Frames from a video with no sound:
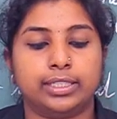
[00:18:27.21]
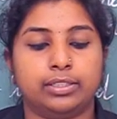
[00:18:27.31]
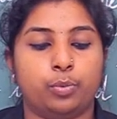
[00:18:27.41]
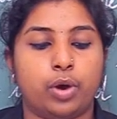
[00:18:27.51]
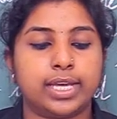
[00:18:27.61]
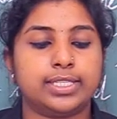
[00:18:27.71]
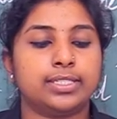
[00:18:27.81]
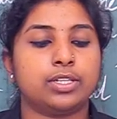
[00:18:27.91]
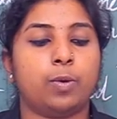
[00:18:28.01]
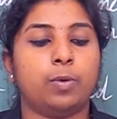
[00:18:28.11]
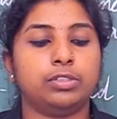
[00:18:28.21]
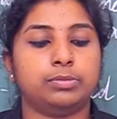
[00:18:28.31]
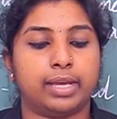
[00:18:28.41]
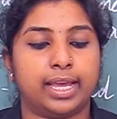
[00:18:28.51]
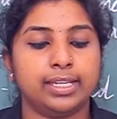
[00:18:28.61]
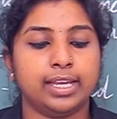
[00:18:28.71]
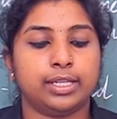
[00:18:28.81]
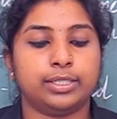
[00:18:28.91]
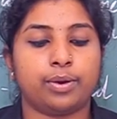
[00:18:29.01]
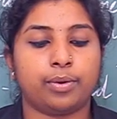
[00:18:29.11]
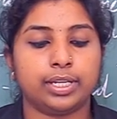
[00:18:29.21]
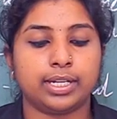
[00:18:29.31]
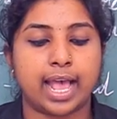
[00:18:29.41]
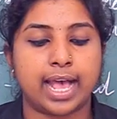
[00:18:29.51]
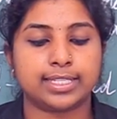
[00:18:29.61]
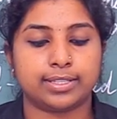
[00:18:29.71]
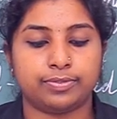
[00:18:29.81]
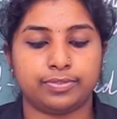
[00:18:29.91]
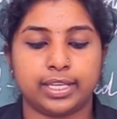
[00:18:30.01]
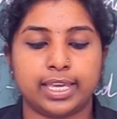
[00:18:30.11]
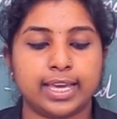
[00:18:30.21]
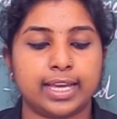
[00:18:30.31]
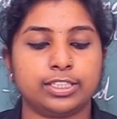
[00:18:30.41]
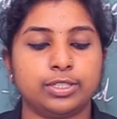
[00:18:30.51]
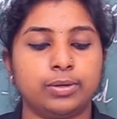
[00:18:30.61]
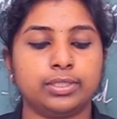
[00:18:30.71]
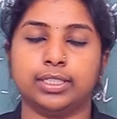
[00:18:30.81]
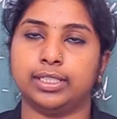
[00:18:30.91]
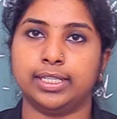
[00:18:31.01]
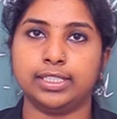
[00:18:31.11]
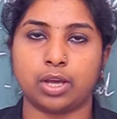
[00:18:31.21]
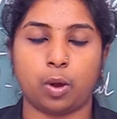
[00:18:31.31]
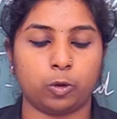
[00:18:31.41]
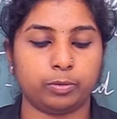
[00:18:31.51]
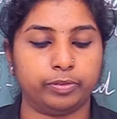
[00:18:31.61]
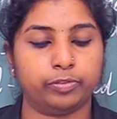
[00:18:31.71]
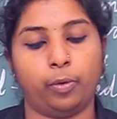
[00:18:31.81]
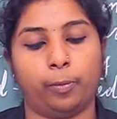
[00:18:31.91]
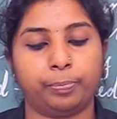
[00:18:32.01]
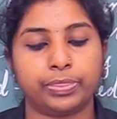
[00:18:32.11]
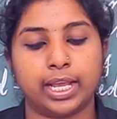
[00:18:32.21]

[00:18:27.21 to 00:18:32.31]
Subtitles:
The wizened old man nodded as if he had not heard it all before.